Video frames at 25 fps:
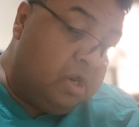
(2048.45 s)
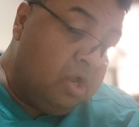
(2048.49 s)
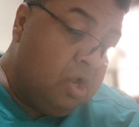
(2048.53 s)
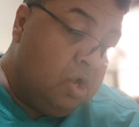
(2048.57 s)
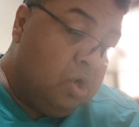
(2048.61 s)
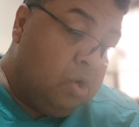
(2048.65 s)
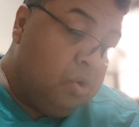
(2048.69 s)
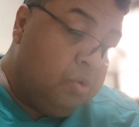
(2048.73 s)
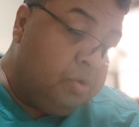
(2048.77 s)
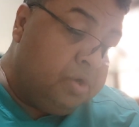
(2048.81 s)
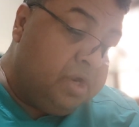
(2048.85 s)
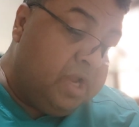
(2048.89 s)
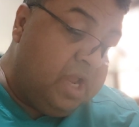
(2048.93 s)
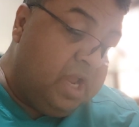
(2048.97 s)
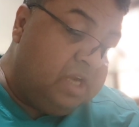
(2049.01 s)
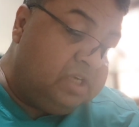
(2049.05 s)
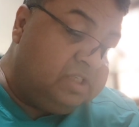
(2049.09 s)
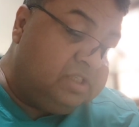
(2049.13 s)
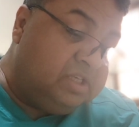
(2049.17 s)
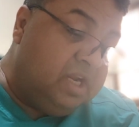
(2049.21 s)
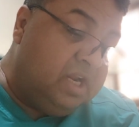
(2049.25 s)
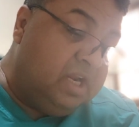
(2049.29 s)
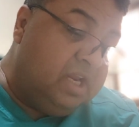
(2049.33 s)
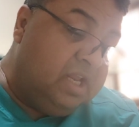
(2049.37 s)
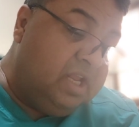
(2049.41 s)

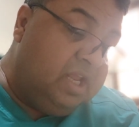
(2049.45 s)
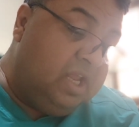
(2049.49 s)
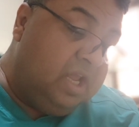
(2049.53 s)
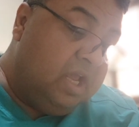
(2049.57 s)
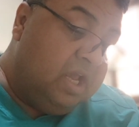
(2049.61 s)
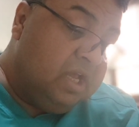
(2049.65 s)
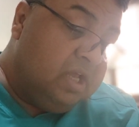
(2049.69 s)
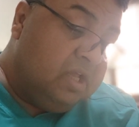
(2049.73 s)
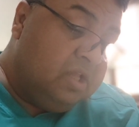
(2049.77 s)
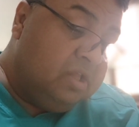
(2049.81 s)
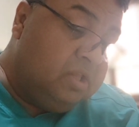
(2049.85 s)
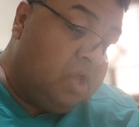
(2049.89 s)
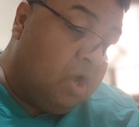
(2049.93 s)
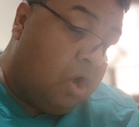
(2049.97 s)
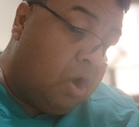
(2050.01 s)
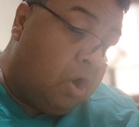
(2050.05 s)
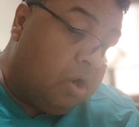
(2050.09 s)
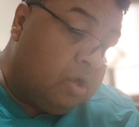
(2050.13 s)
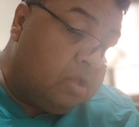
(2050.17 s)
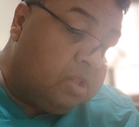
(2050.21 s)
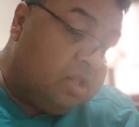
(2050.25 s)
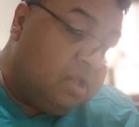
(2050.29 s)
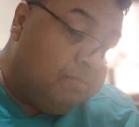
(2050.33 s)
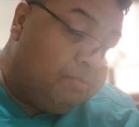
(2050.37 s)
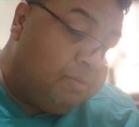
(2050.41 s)
Occasionally the
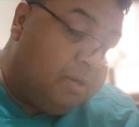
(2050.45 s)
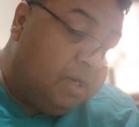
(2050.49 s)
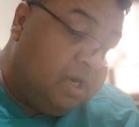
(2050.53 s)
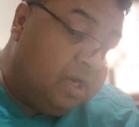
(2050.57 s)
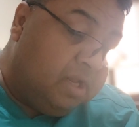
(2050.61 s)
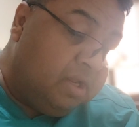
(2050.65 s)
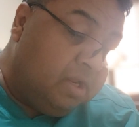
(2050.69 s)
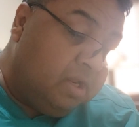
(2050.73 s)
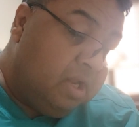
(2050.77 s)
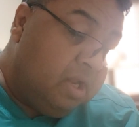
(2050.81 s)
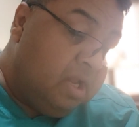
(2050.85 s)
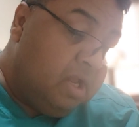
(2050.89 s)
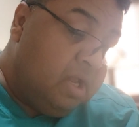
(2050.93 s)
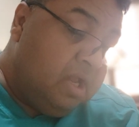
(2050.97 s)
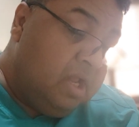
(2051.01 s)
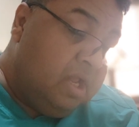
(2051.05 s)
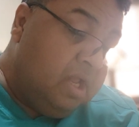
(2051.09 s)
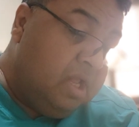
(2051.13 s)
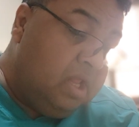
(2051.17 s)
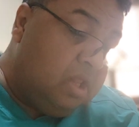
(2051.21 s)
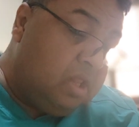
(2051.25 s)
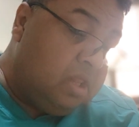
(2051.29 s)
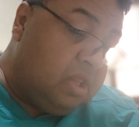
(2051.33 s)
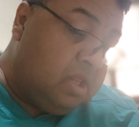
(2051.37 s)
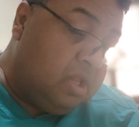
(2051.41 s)
occiput
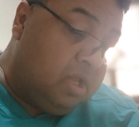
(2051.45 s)
is